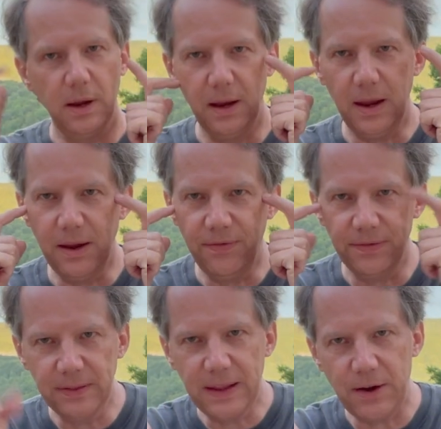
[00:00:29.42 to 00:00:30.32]
If
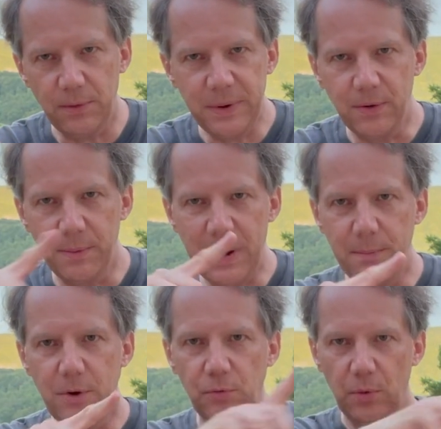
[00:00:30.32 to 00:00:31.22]
later me
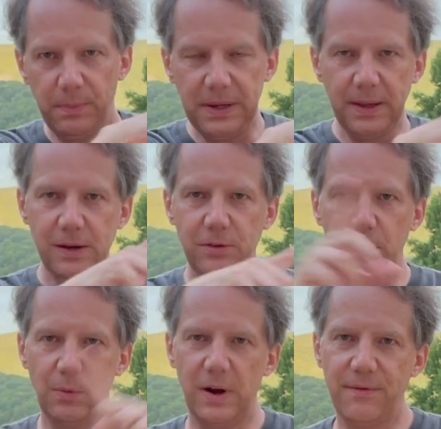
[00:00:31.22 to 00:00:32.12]
remembers, will be links
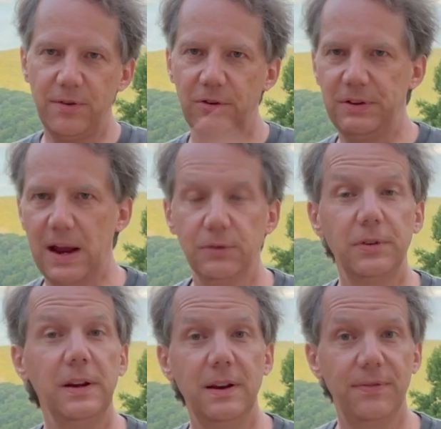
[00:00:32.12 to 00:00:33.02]
to whatever stouts
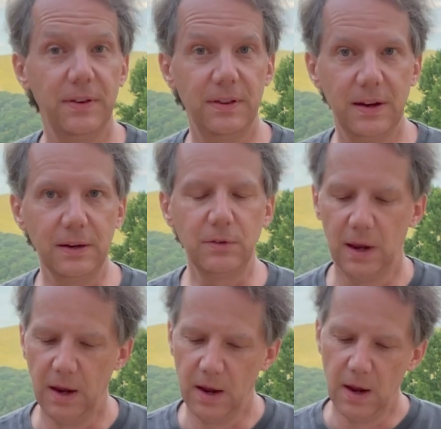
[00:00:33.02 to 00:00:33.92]
and different things.
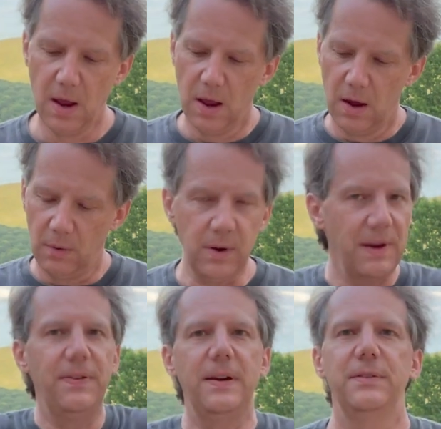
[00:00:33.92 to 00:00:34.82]
One of my
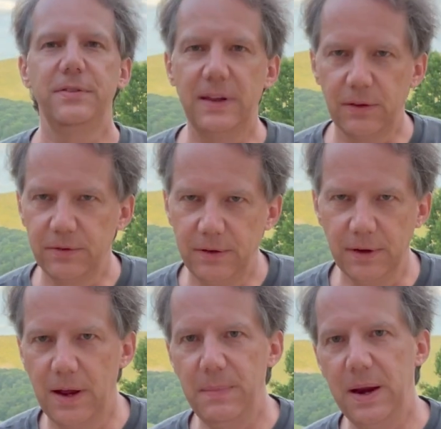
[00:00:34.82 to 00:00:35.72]
favorite stouts, still
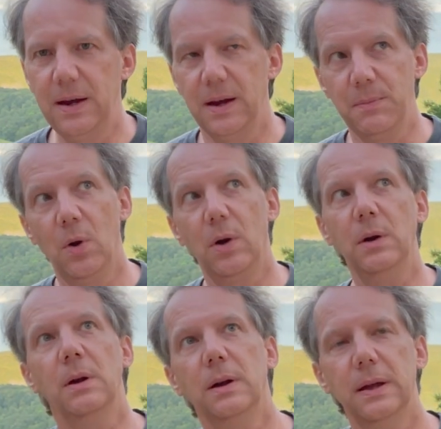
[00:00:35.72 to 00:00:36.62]
not made anymore,
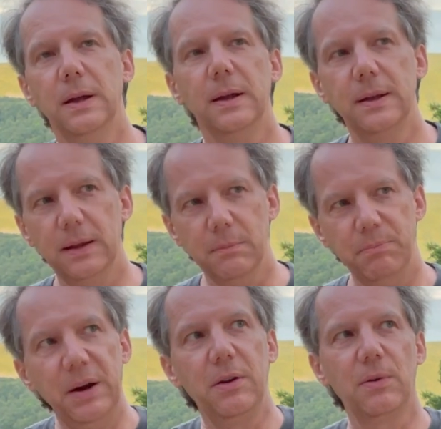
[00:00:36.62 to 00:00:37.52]

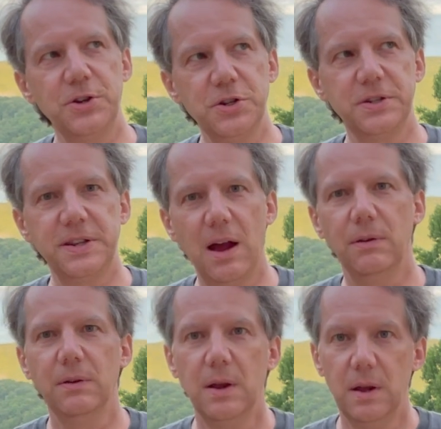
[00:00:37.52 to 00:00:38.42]
Imperial Russian Stout
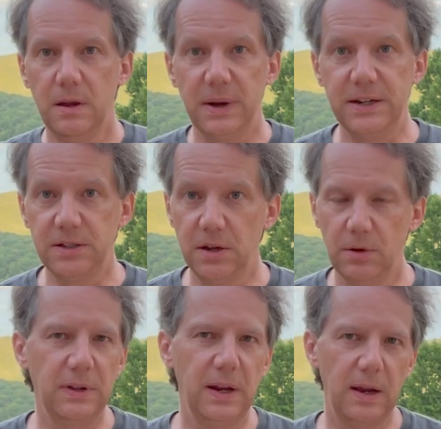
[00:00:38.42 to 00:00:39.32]
by
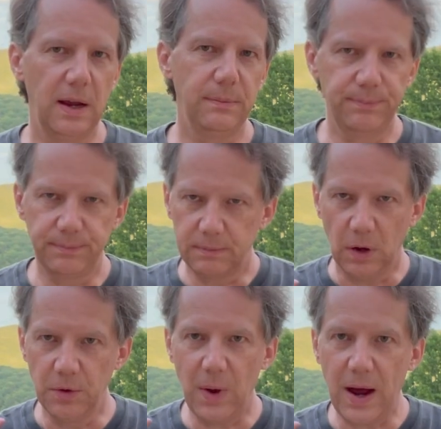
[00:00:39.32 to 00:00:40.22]
Stone. I
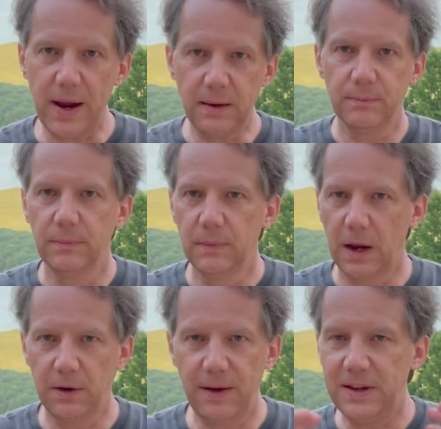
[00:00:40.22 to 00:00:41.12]
don't know why. I
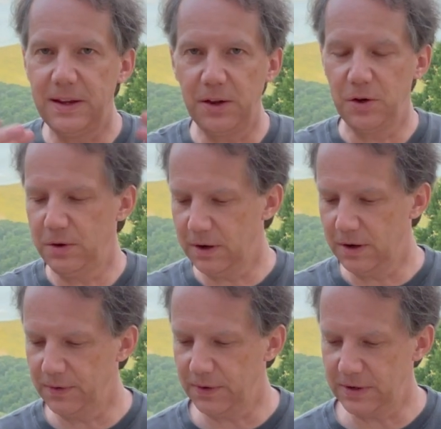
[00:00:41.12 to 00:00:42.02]
don't have anything
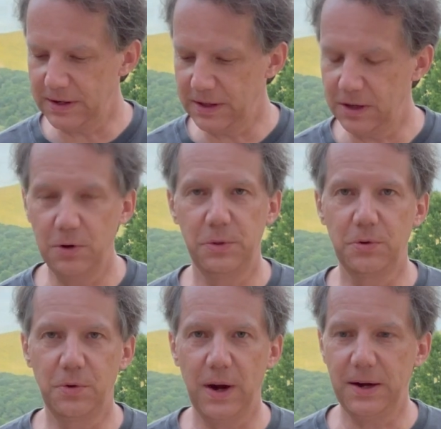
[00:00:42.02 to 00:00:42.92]
to do with
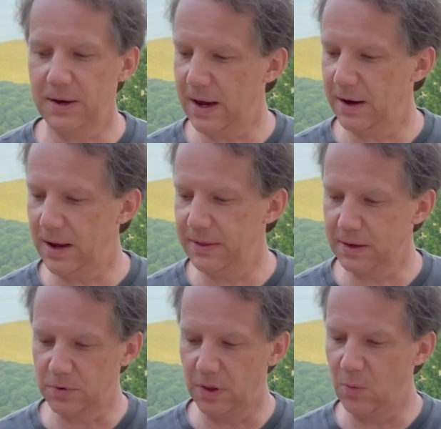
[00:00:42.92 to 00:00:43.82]
Ukraine. I think
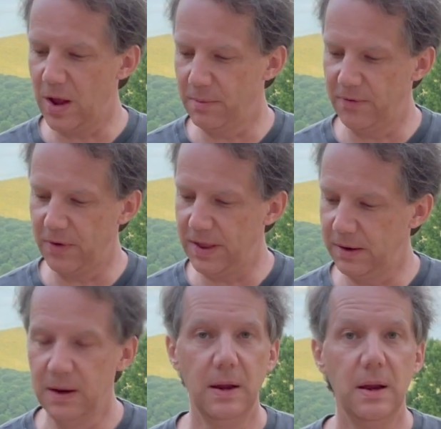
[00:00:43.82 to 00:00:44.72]
it was well before then.
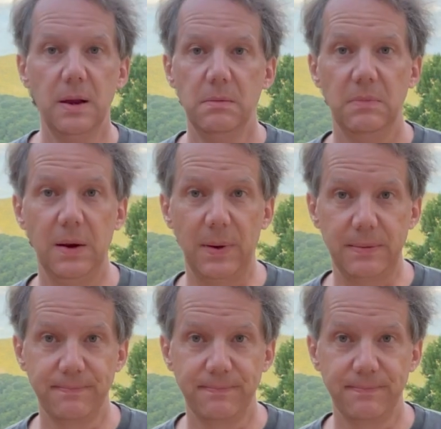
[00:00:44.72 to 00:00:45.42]
Anyway,